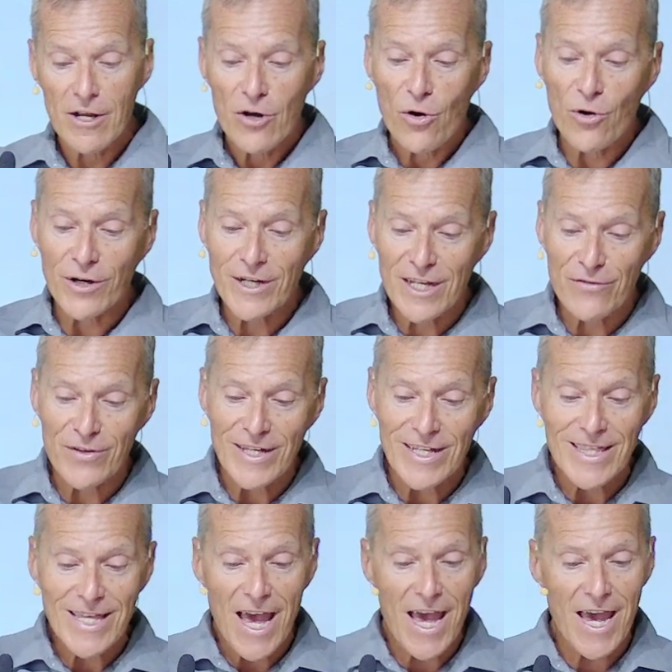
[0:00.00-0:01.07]
or
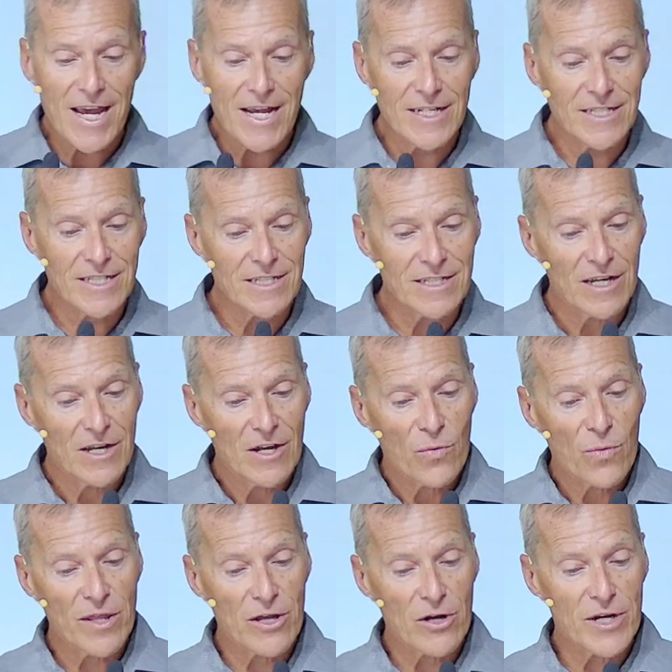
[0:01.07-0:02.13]
giving thanks,
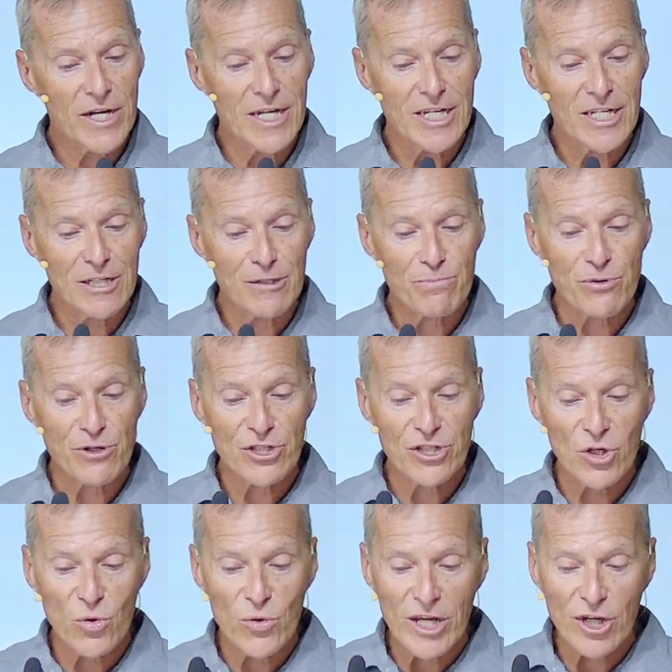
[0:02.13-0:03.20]
whether it is
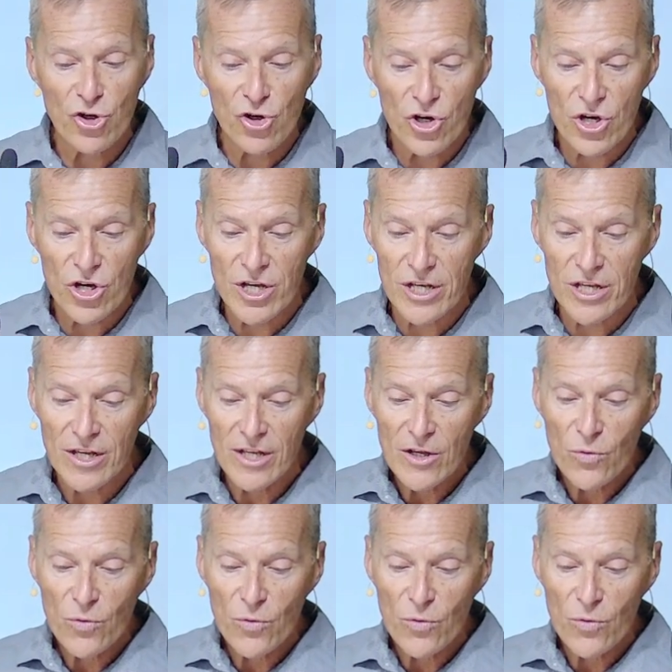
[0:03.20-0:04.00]
pursuing good,